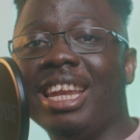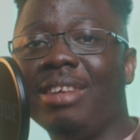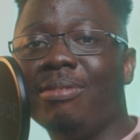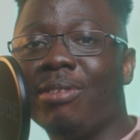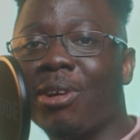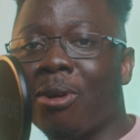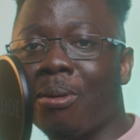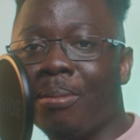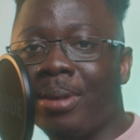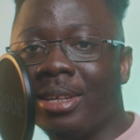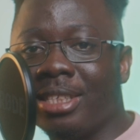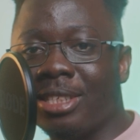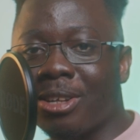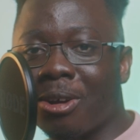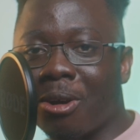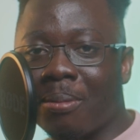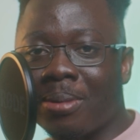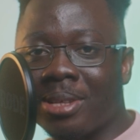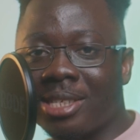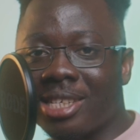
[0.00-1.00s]
Leave a comment
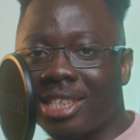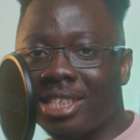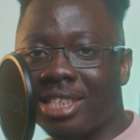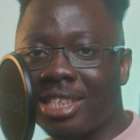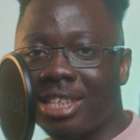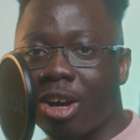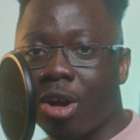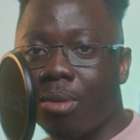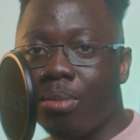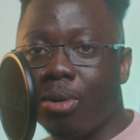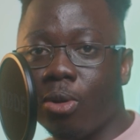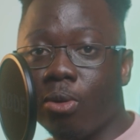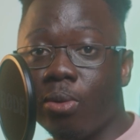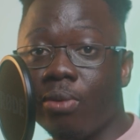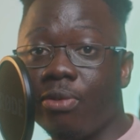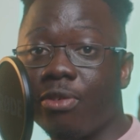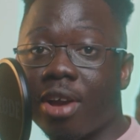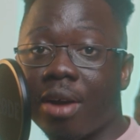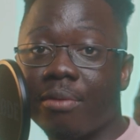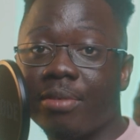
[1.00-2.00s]
in the comment section down
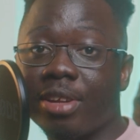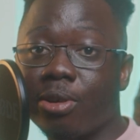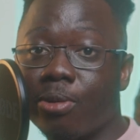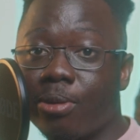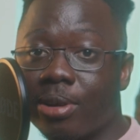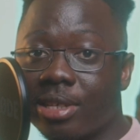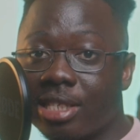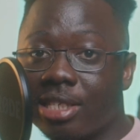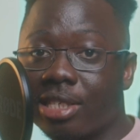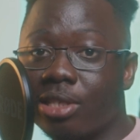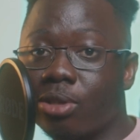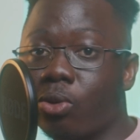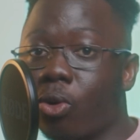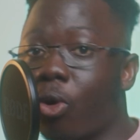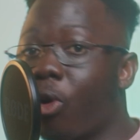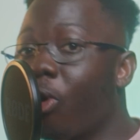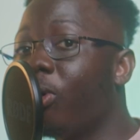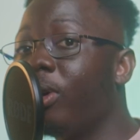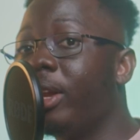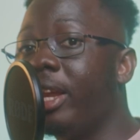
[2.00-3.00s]
below. If you have any questions
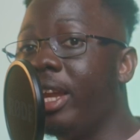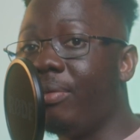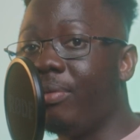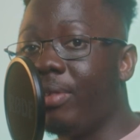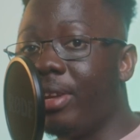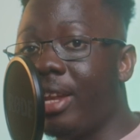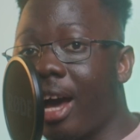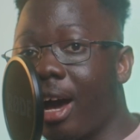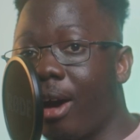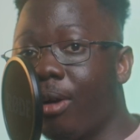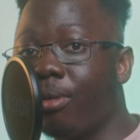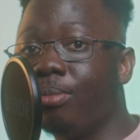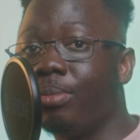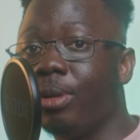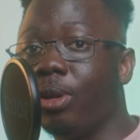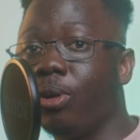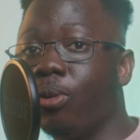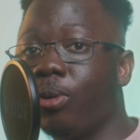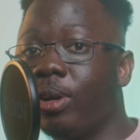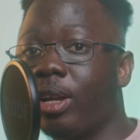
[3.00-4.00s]
at all, leave it
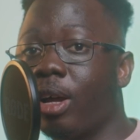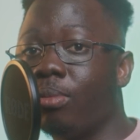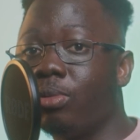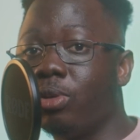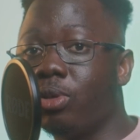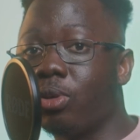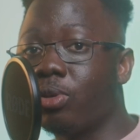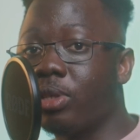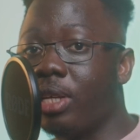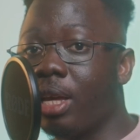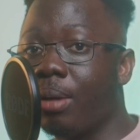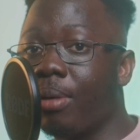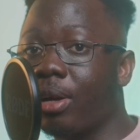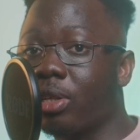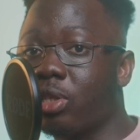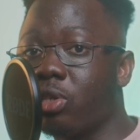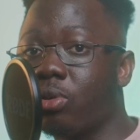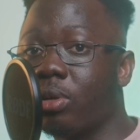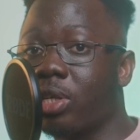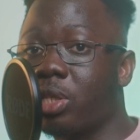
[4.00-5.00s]
down below and I'll be sure to get
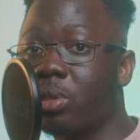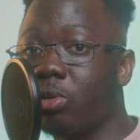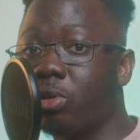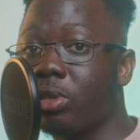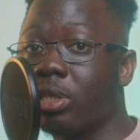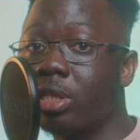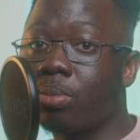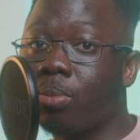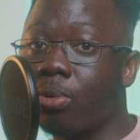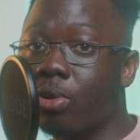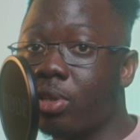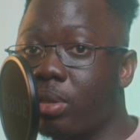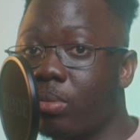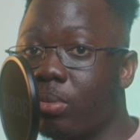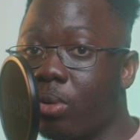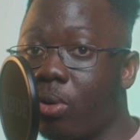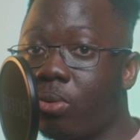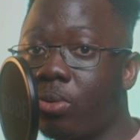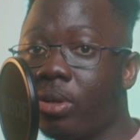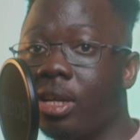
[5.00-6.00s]
back to you as soon as
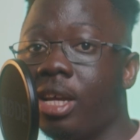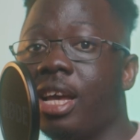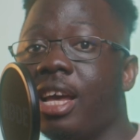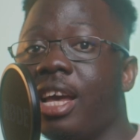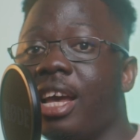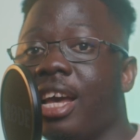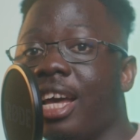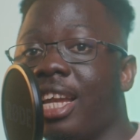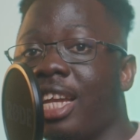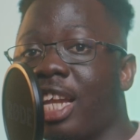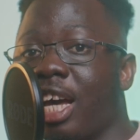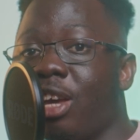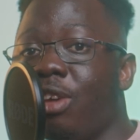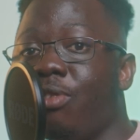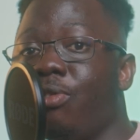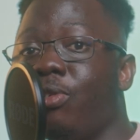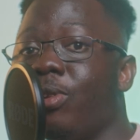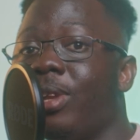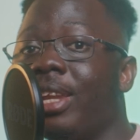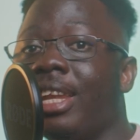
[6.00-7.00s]
possible. Now
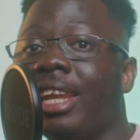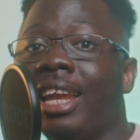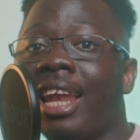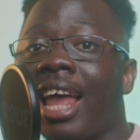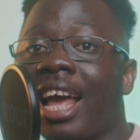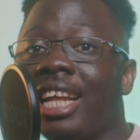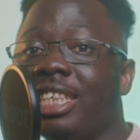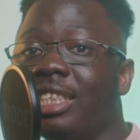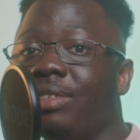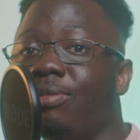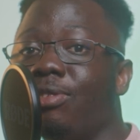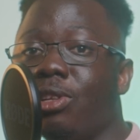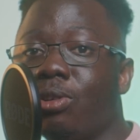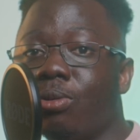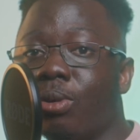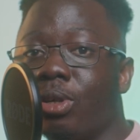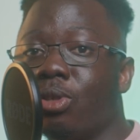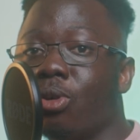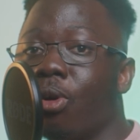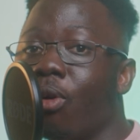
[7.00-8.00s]
if you didn't like this
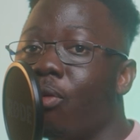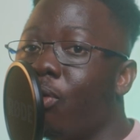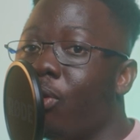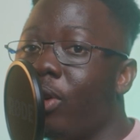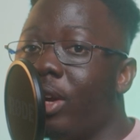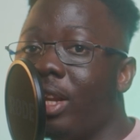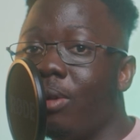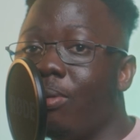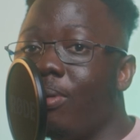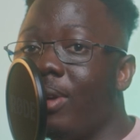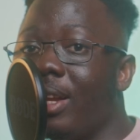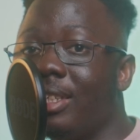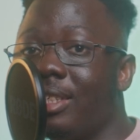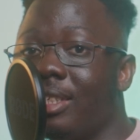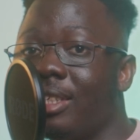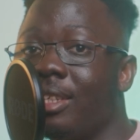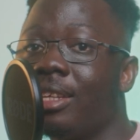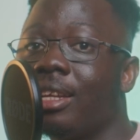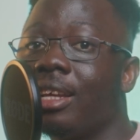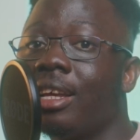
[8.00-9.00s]
video at all for any
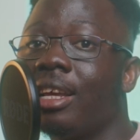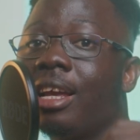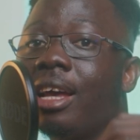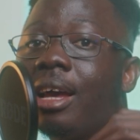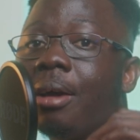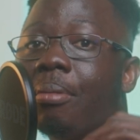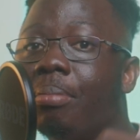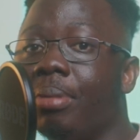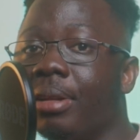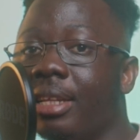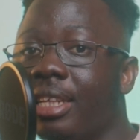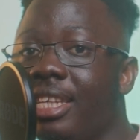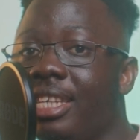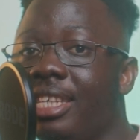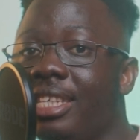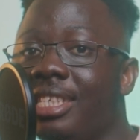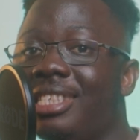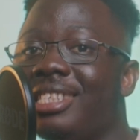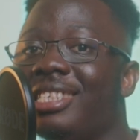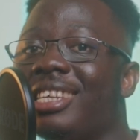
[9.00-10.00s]
reason,
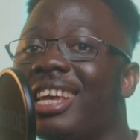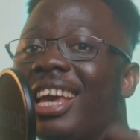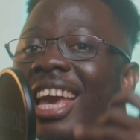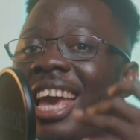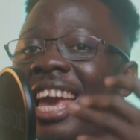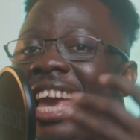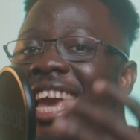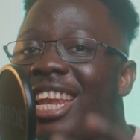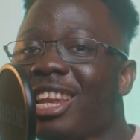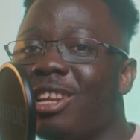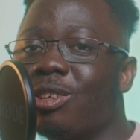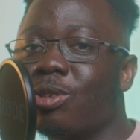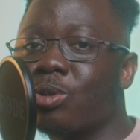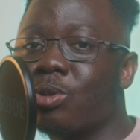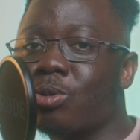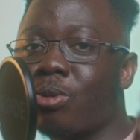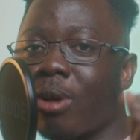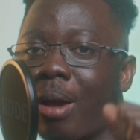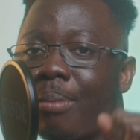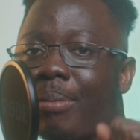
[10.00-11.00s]
please hit the
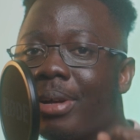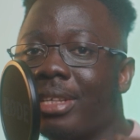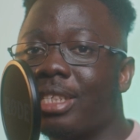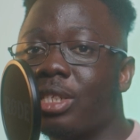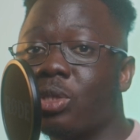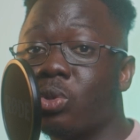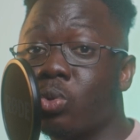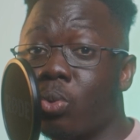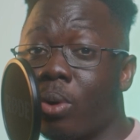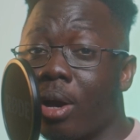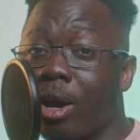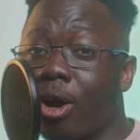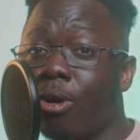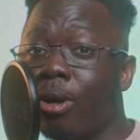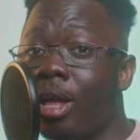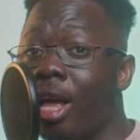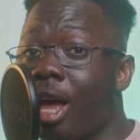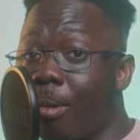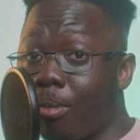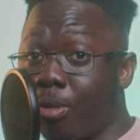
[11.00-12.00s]
subscribe button as
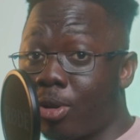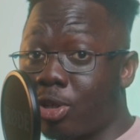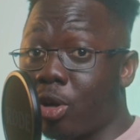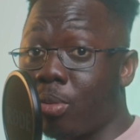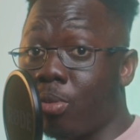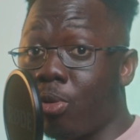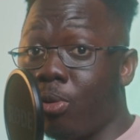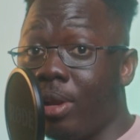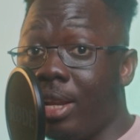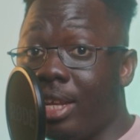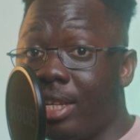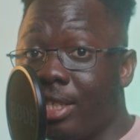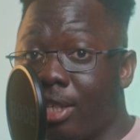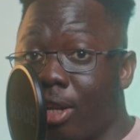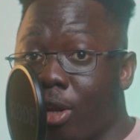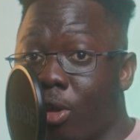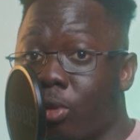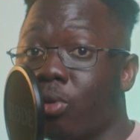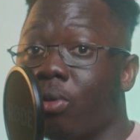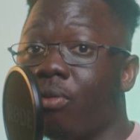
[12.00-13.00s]
well, because I'll be
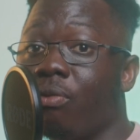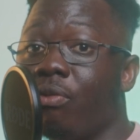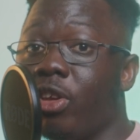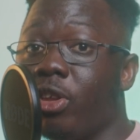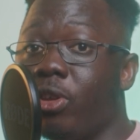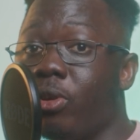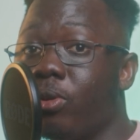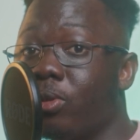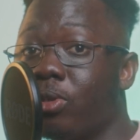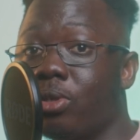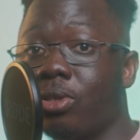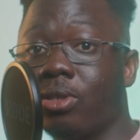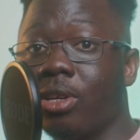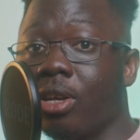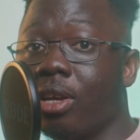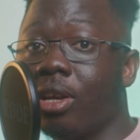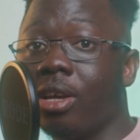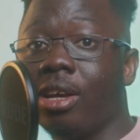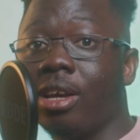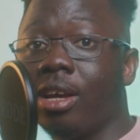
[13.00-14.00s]
releasing a lot of
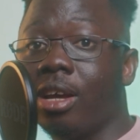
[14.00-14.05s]
videos